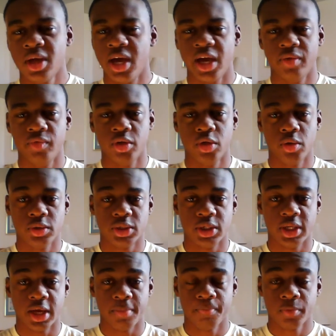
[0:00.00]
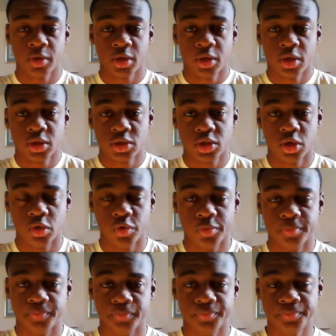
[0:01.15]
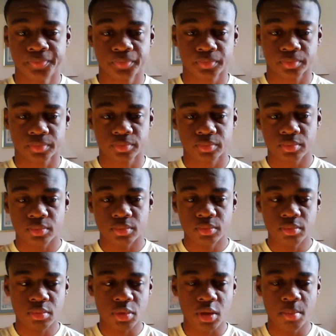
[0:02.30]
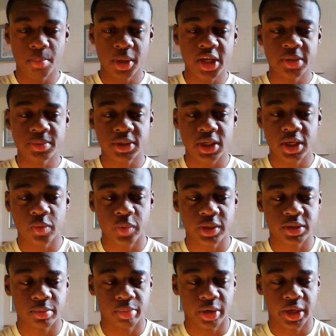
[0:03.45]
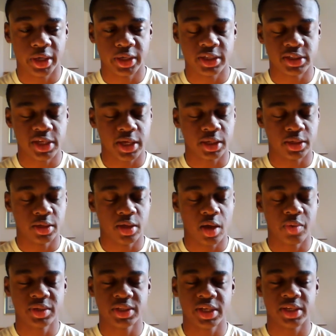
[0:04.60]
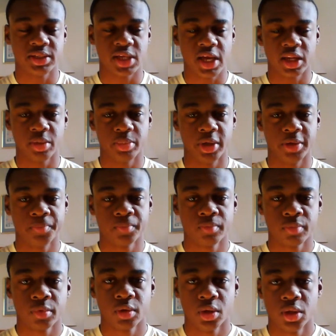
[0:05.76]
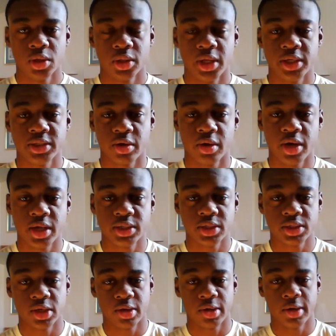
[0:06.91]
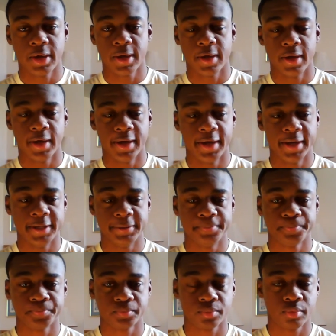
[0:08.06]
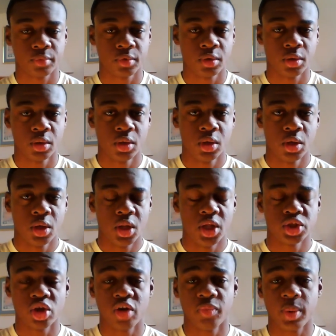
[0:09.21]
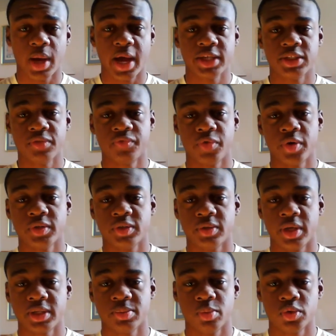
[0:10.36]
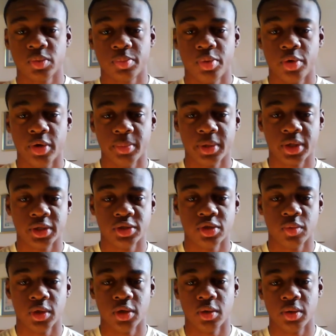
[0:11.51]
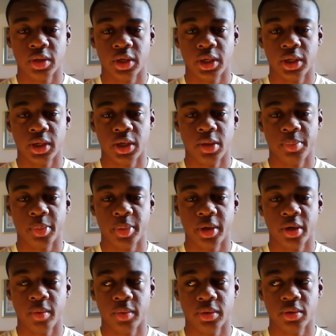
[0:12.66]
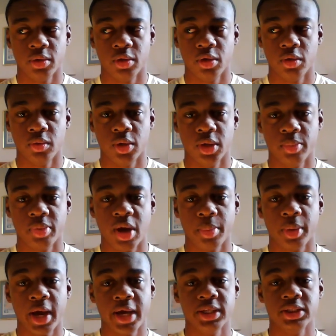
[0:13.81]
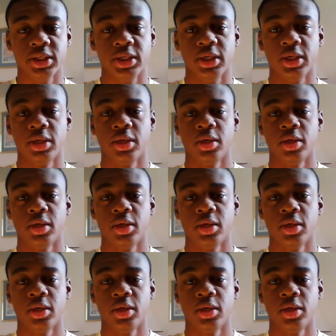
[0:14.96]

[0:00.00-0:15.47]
I didn't really go into depth. So BMT and what to bring exactly. I want to say exactly, but things that are necessary. Let's start off with hygiene first. That's most important because you don't want to go there unprepared with improper hygiene